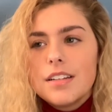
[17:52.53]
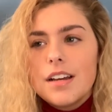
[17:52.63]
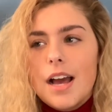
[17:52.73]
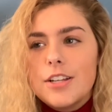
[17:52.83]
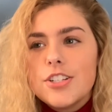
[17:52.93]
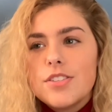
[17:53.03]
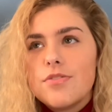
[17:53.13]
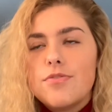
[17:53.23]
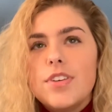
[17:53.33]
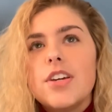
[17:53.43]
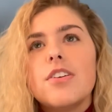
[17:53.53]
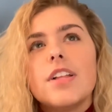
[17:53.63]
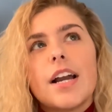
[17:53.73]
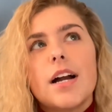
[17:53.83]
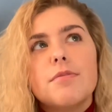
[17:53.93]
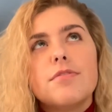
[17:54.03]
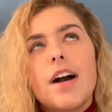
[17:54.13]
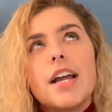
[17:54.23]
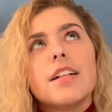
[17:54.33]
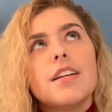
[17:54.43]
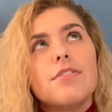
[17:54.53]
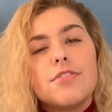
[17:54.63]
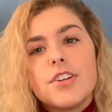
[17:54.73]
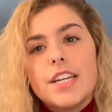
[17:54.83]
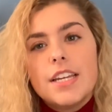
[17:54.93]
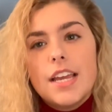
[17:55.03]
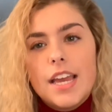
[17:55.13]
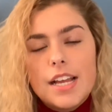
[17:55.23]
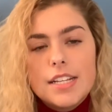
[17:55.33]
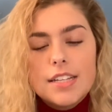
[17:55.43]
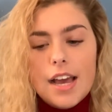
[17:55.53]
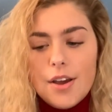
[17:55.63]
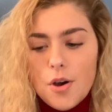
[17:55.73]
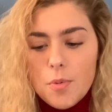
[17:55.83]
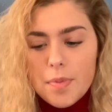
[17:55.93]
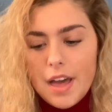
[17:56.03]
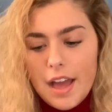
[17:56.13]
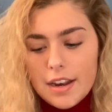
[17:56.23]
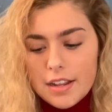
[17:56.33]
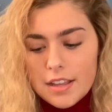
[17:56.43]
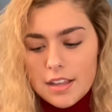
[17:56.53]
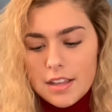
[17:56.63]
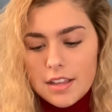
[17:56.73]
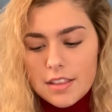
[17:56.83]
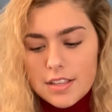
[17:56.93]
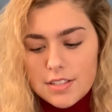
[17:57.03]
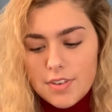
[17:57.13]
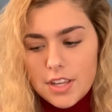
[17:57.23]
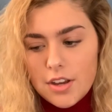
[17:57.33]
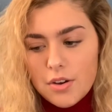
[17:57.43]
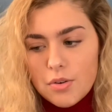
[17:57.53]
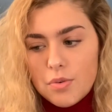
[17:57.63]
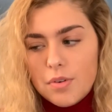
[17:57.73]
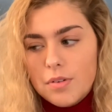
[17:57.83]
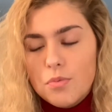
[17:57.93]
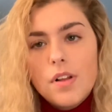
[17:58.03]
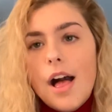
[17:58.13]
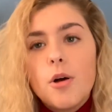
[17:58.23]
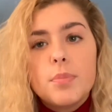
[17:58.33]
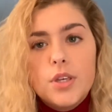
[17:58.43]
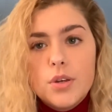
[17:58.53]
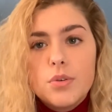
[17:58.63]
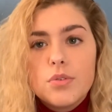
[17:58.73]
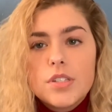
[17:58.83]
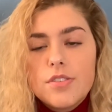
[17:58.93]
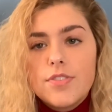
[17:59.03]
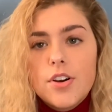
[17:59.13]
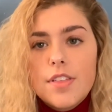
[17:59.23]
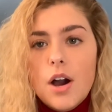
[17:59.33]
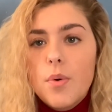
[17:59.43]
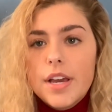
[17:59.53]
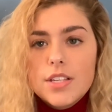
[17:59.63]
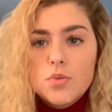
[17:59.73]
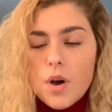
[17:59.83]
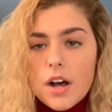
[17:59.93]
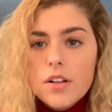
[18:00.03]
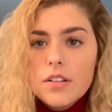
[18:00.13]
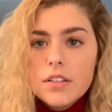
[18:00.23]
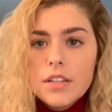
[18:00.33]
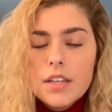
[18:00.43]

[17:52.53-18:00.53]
I just feel like I'm finally free, and I hope that this video will help you to feel that way as well.